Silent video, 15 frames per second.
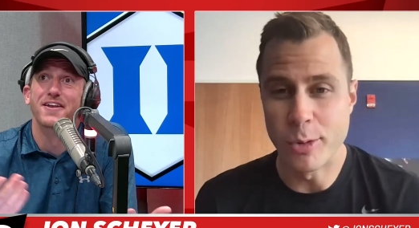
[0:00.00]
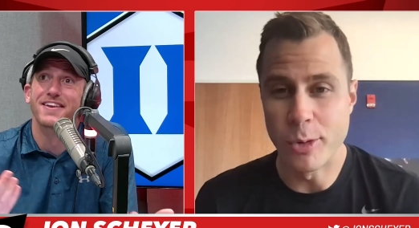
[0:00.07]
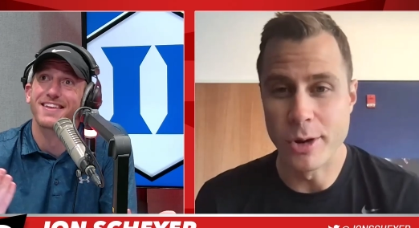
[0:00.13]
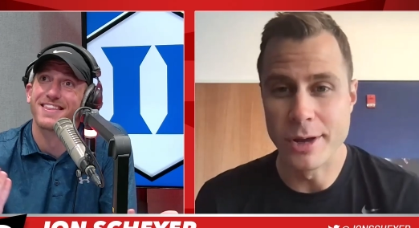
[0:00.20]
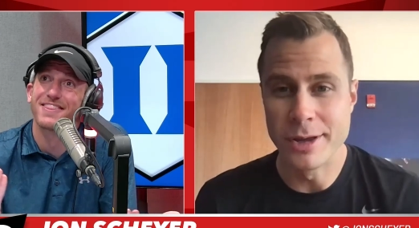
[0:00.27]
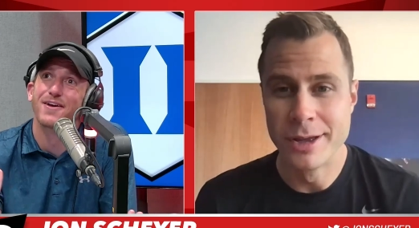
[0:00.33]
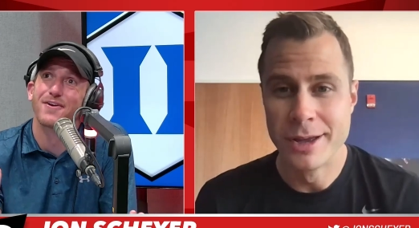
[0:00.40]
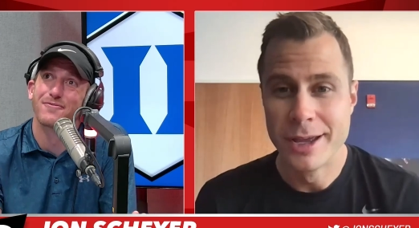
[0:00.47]
Speaker 1: fun. it's
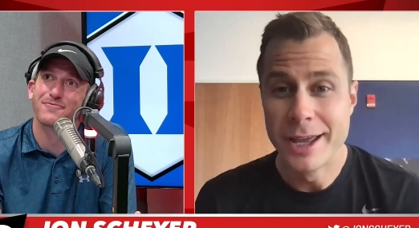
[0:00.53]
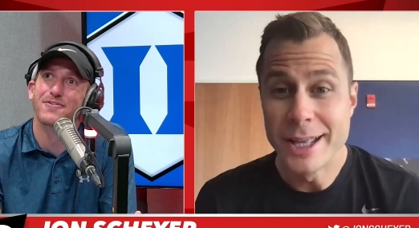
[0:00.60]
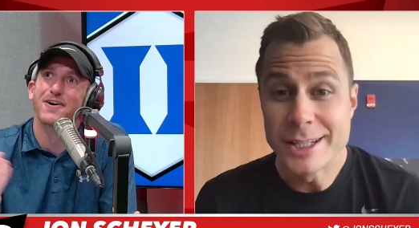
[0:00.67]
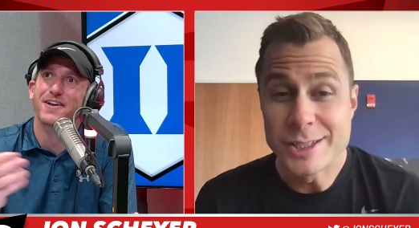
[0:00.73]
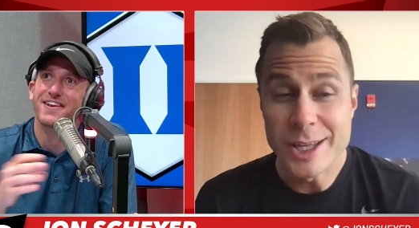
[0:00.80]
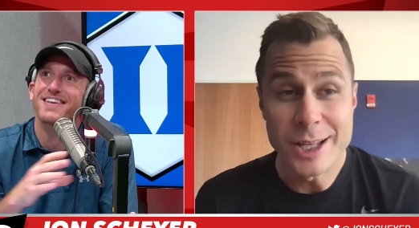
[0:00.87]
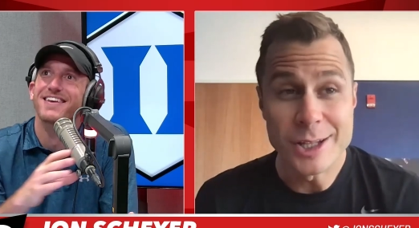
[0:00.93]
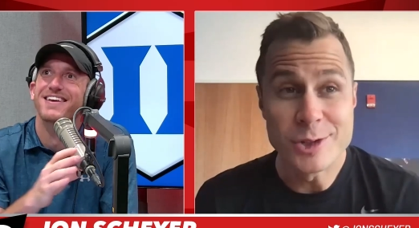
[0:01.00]
por- fun.
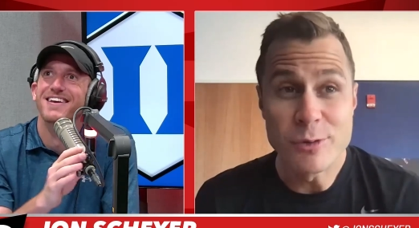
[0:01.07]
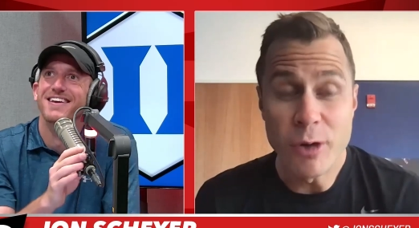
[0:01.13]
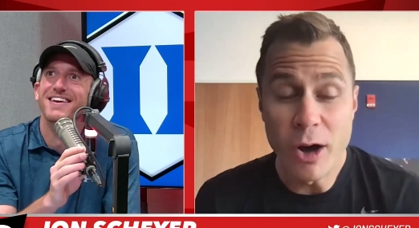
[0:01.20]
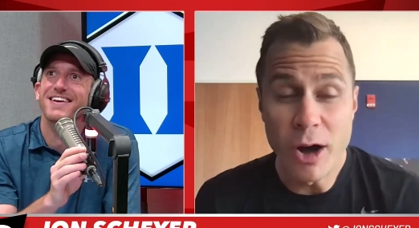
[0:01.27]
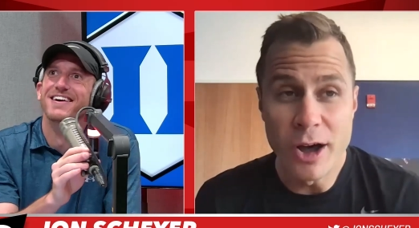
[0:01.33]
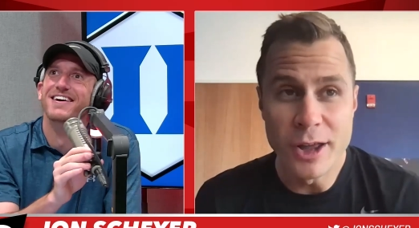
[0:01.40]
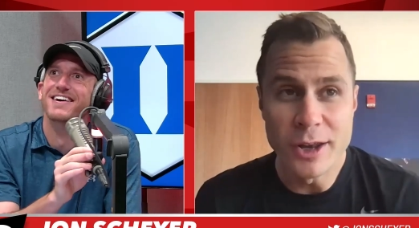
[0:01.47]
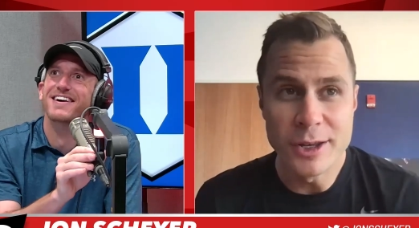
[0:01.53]
It's it's
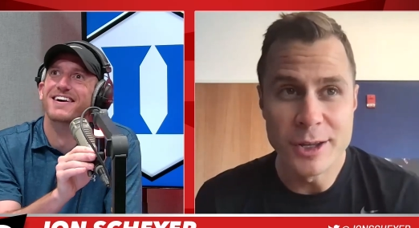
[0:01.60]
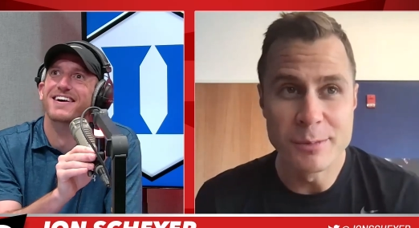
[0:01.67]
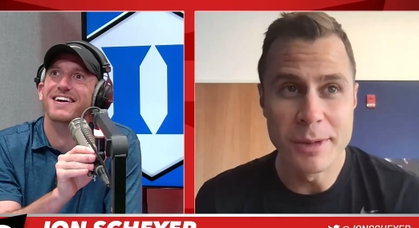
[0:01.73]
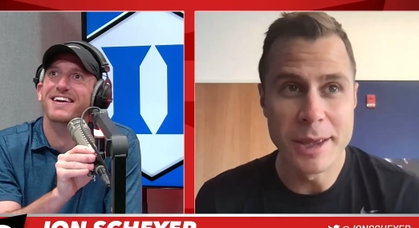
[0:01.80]
fun.